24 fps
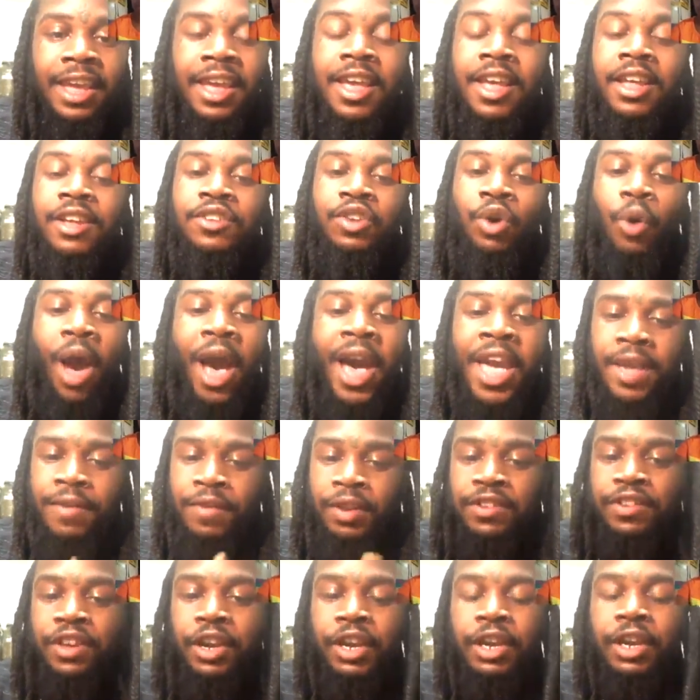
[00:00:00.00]
So I even
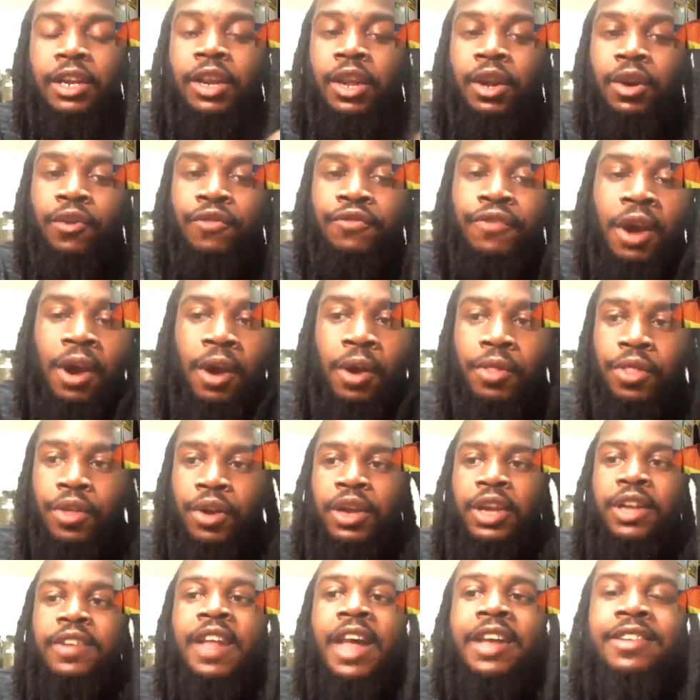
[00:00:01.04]
took it a little further,
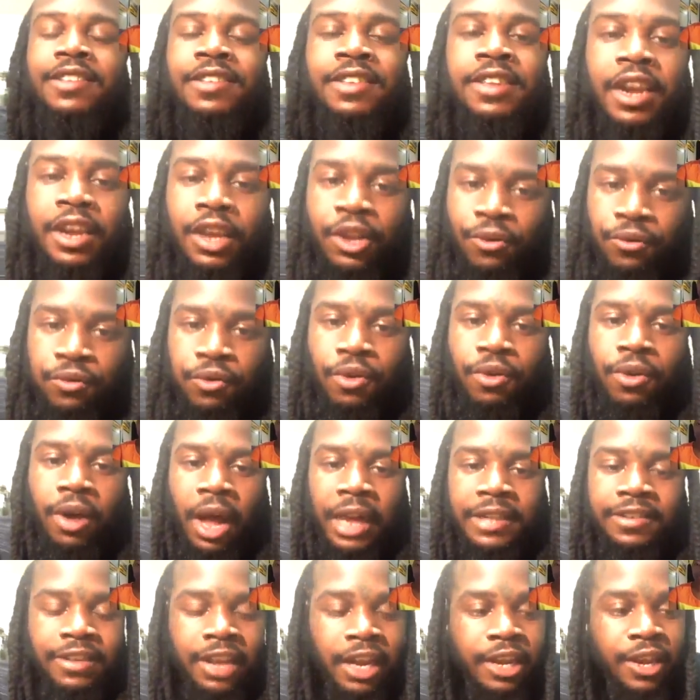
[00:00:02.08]
because I study fruit, I
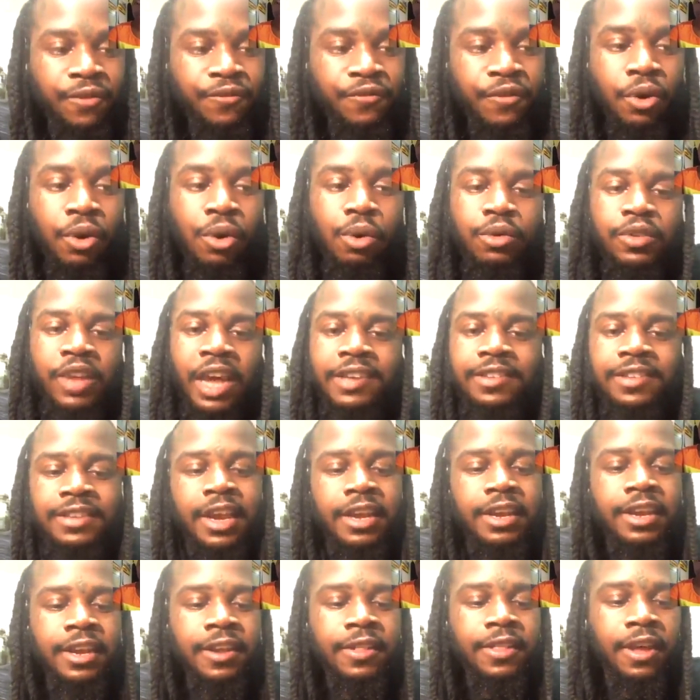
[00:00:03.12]
study foods, I study
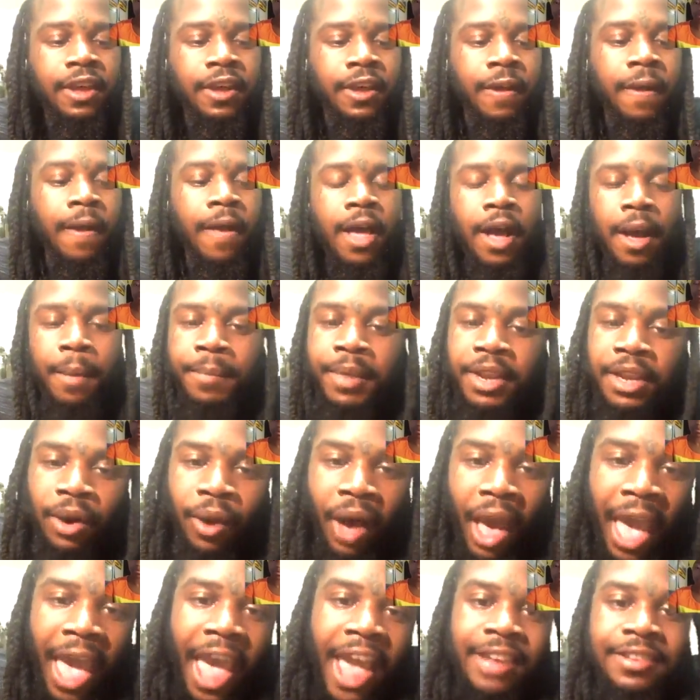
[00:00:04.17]
the amino
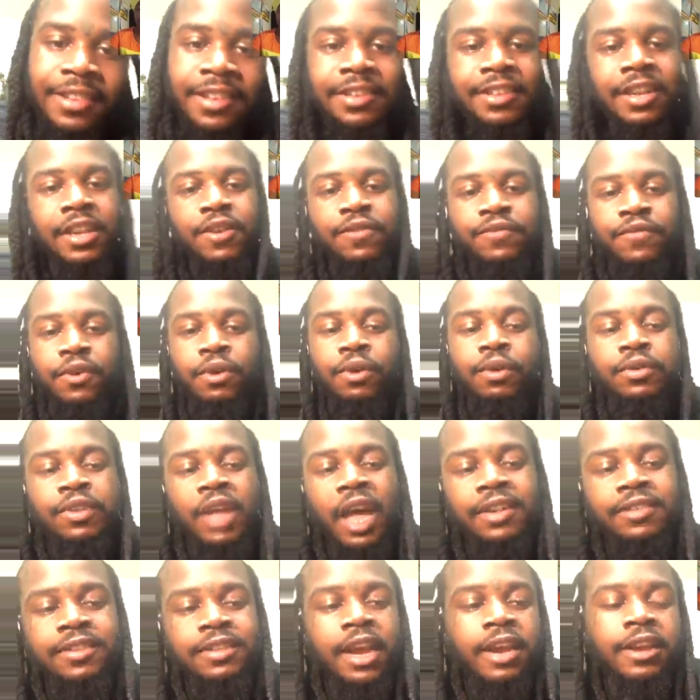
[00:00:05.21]
acids in the foods. I
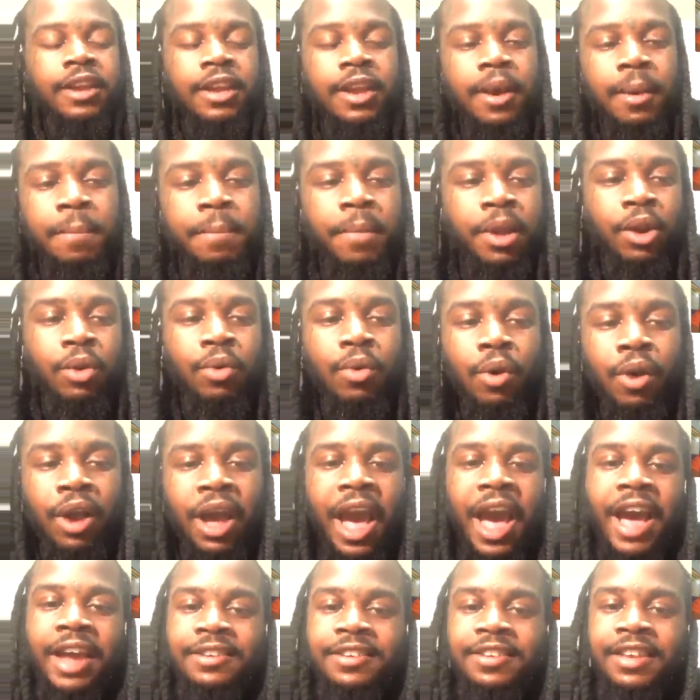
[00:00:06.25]
study the mineral
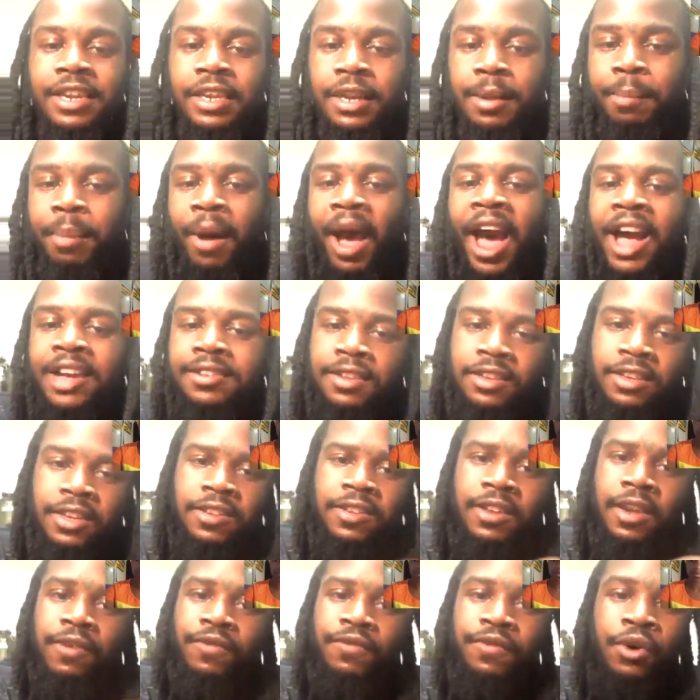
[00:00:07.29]
content deposits that's
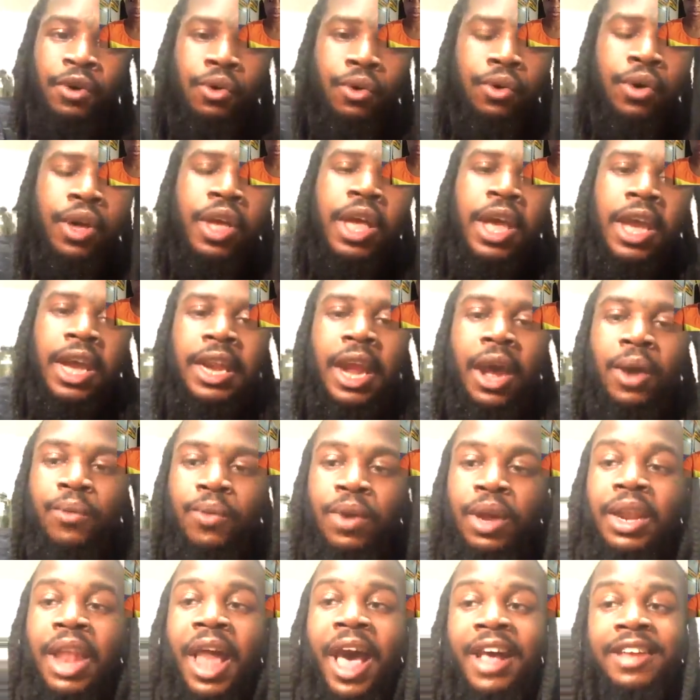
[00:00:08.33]
in the food. And I
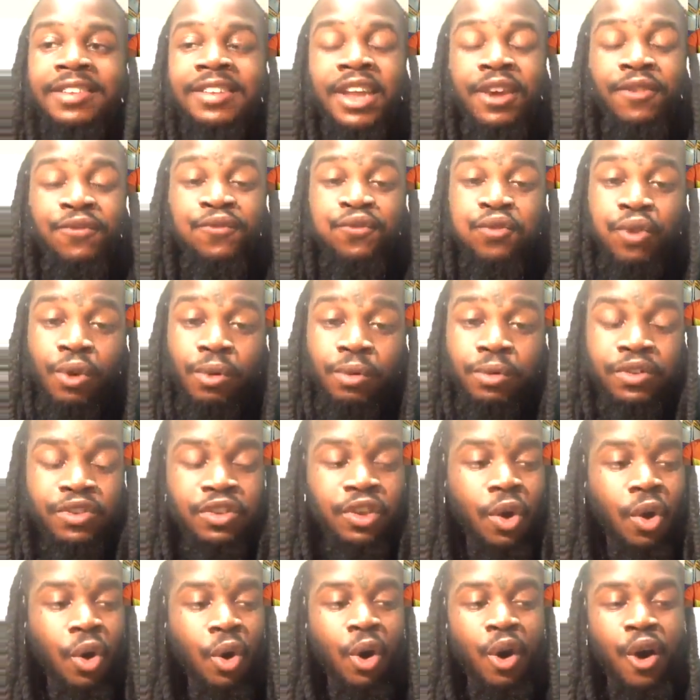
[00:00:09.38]
realized that fruits
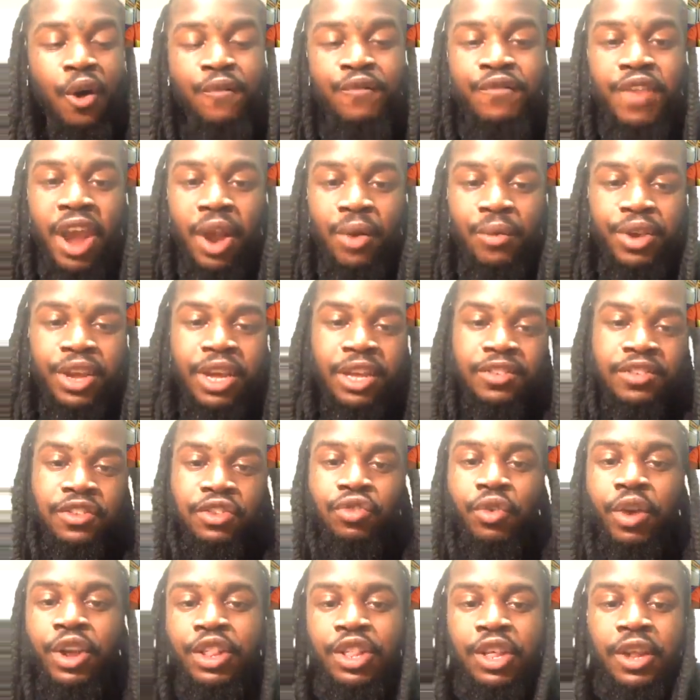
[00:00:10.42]
are very
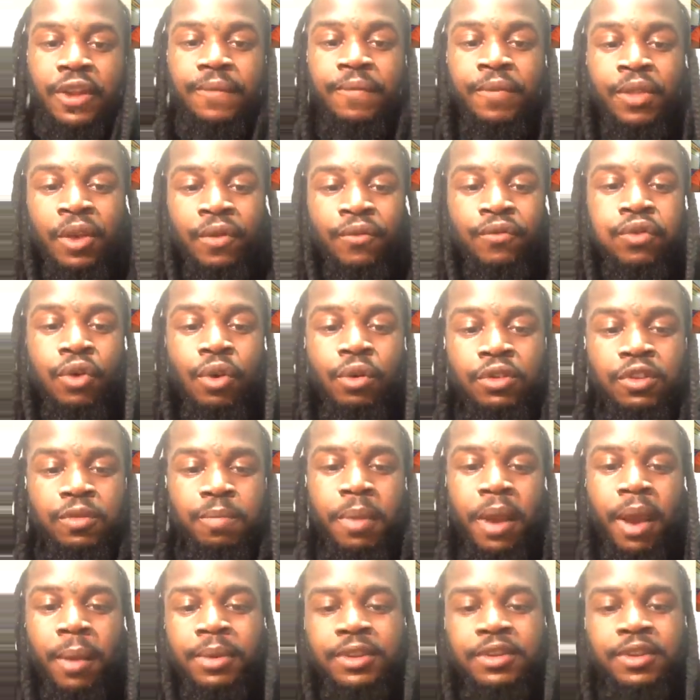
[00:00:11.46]
astringent. Fruits
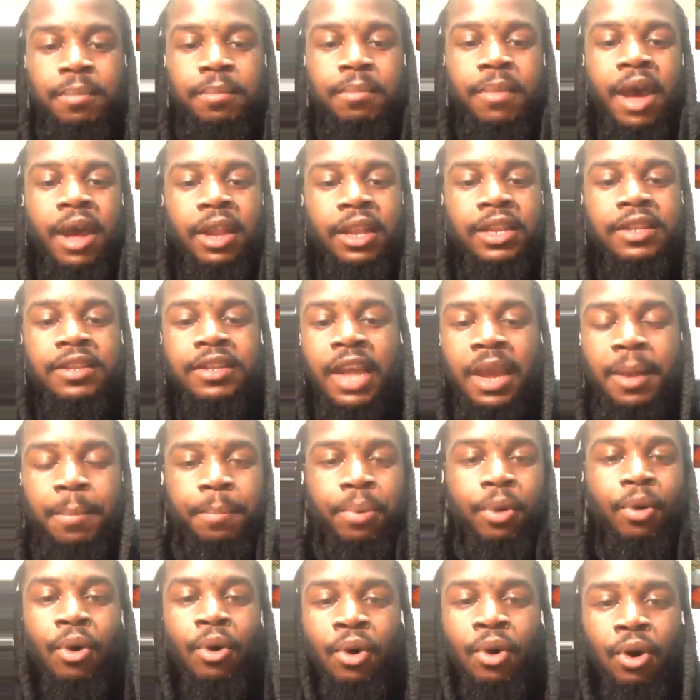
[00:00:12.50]
very melon, they
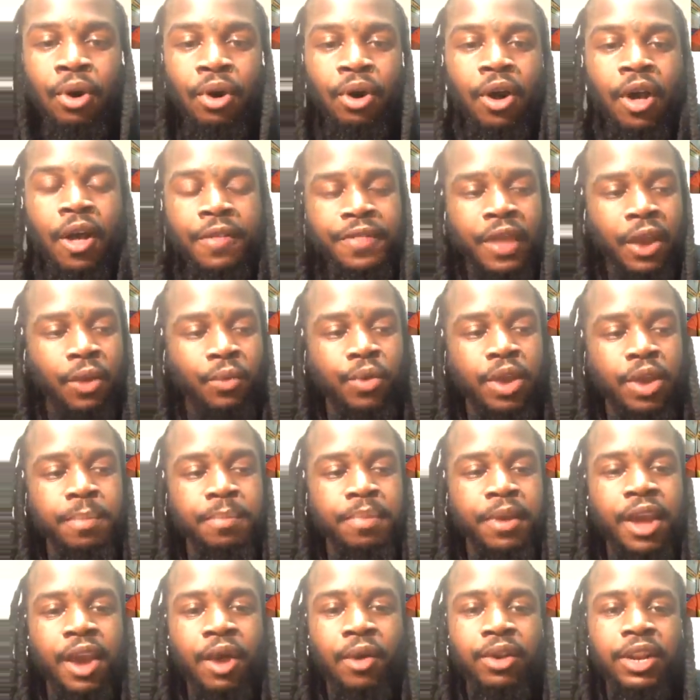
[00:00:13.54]
pull, they
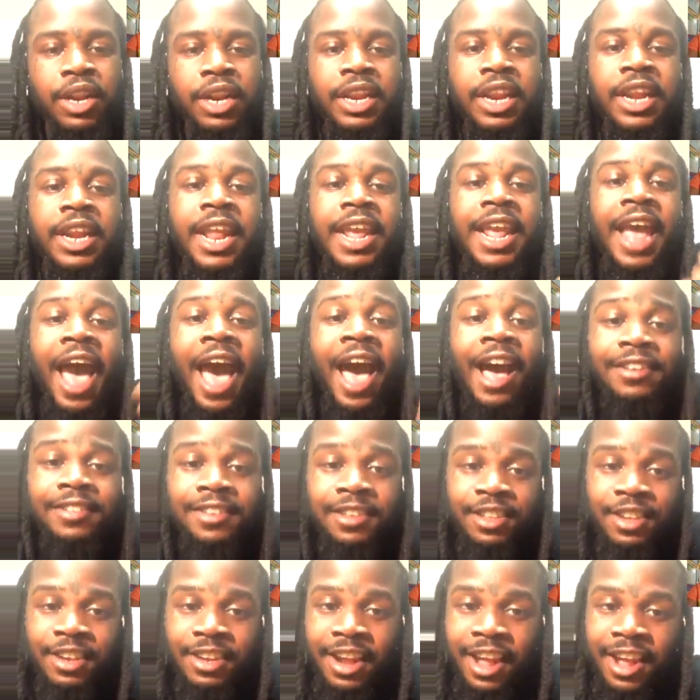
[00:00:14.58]
rebuild, and then they
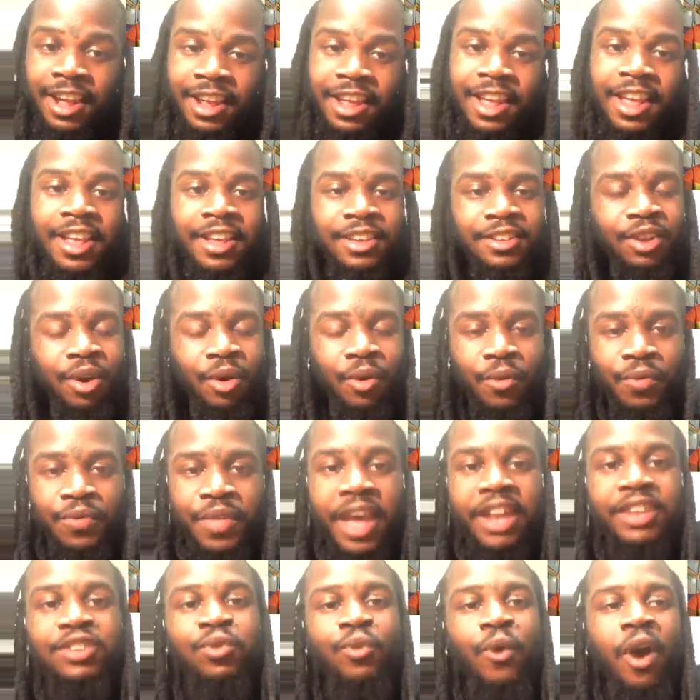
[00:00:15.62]
oxygenate. So
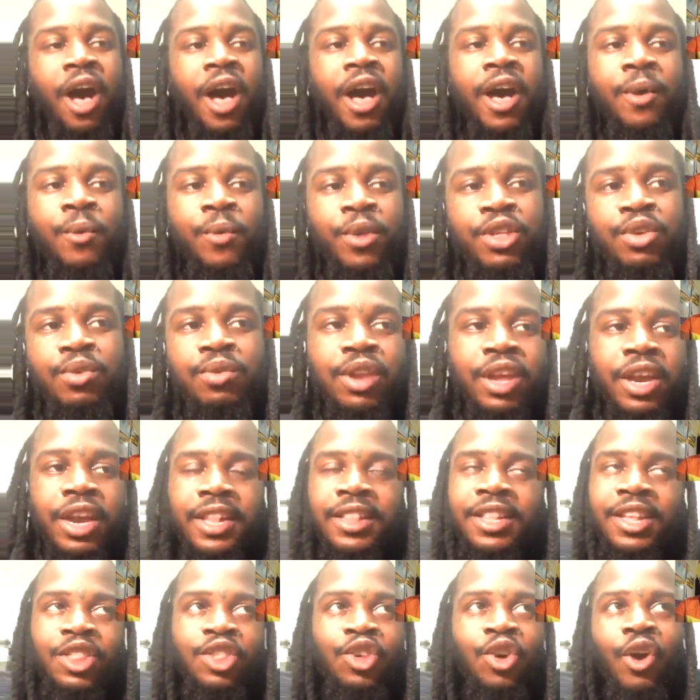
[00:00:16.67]
that's why when you look at
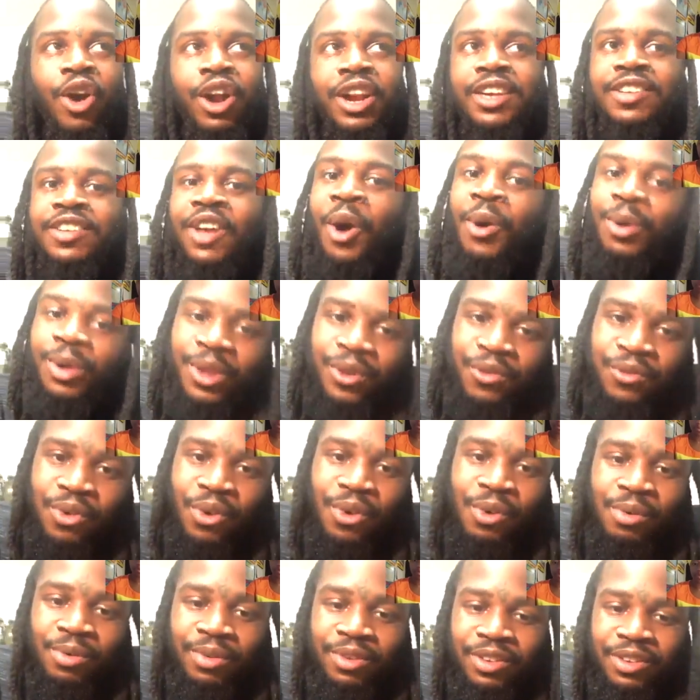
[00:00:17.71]
the chart, it's only
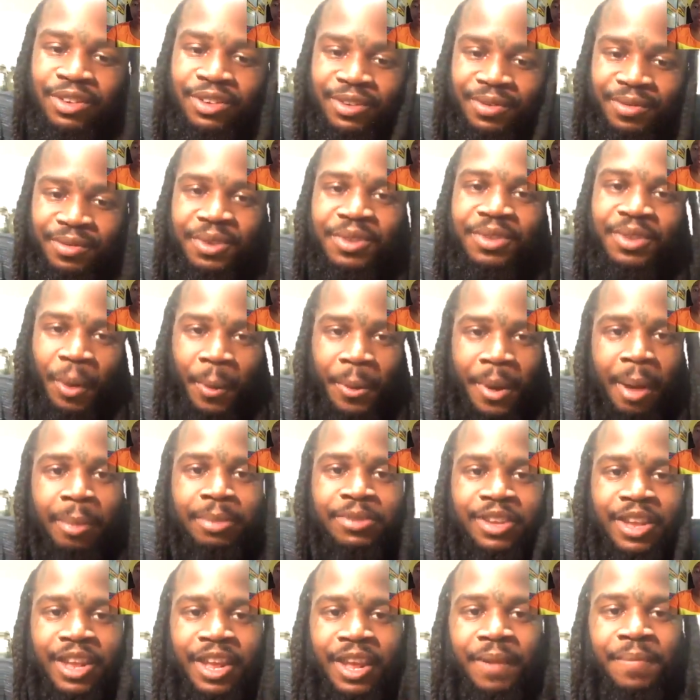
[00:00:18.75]
fruits. You see what I'm
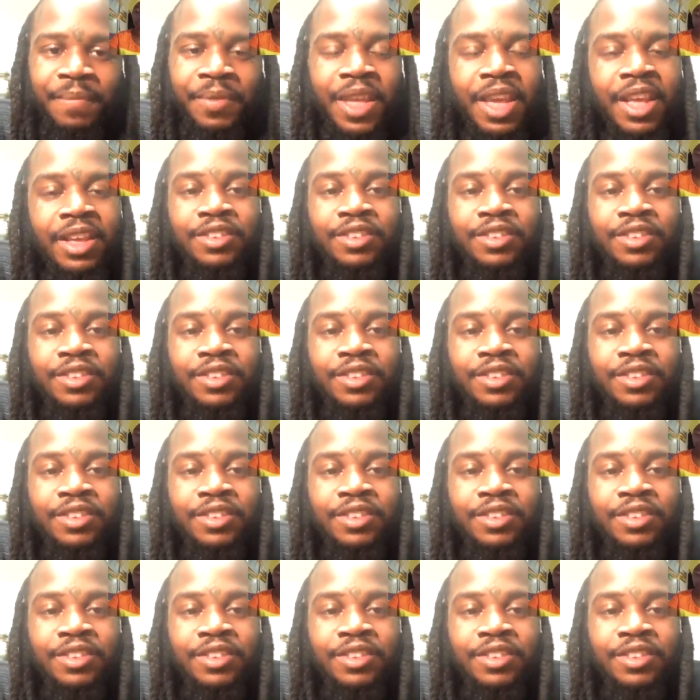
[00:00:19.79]
saying?